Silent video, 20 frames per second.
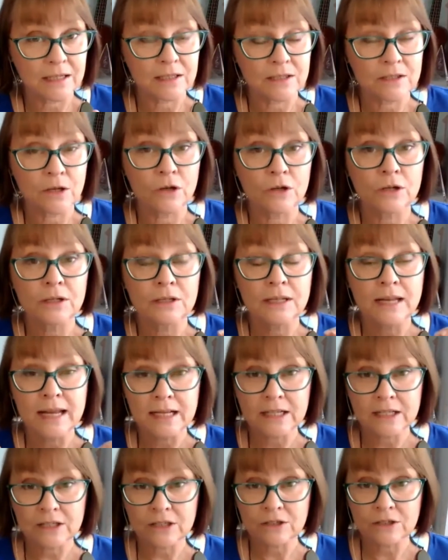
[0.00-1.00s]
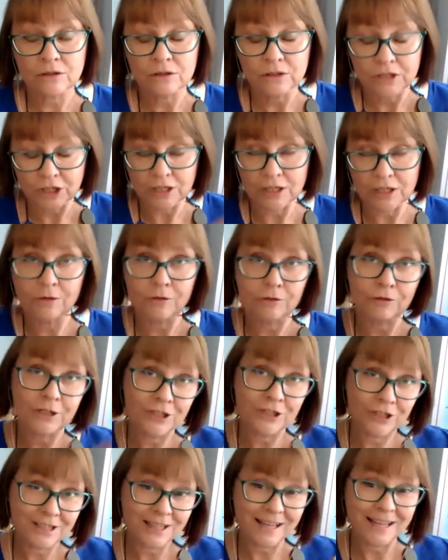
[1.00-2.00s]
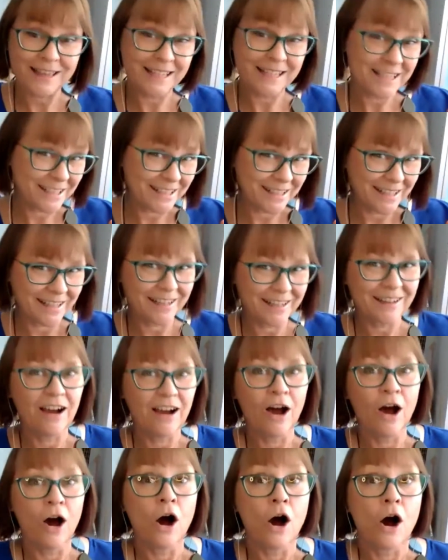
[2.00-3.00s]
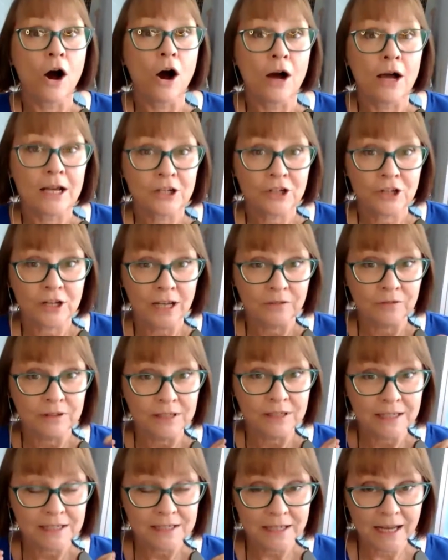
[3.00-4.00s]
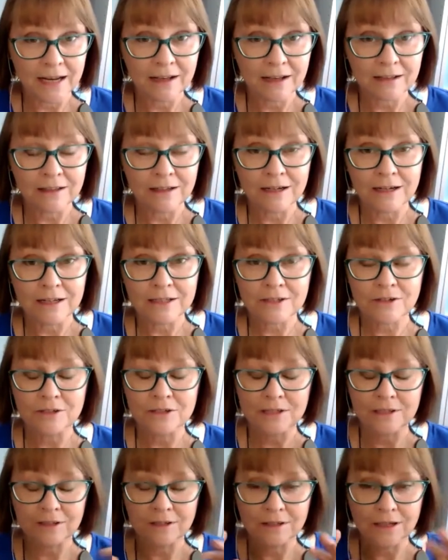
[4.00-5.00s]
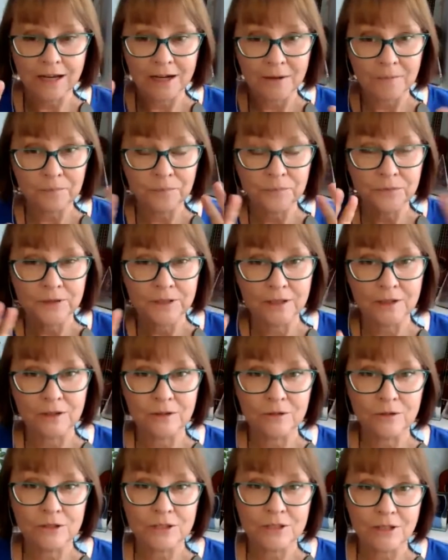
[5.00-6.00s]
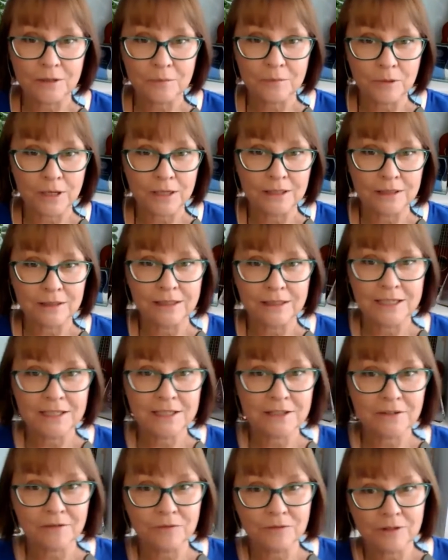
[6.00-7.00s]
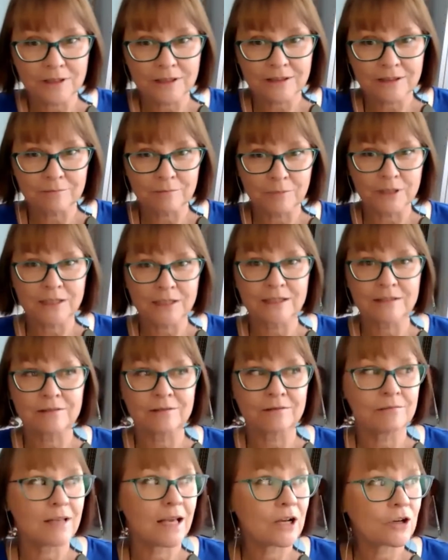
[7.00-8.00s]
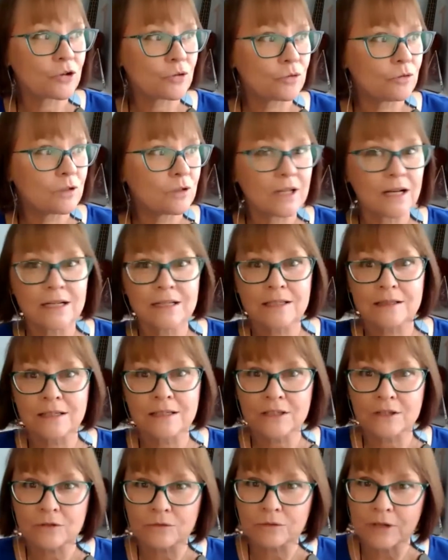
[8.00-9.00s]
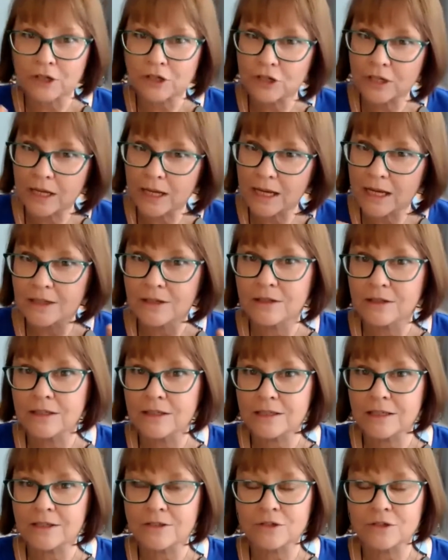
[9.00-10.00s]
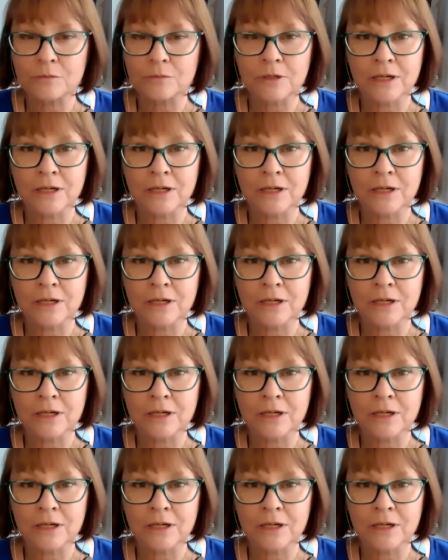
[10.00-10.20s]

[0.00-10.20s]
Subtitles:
So next year, or I should say this year, I actually have a year 10 class, because the looks like my list of my actual class lists are actually in the system.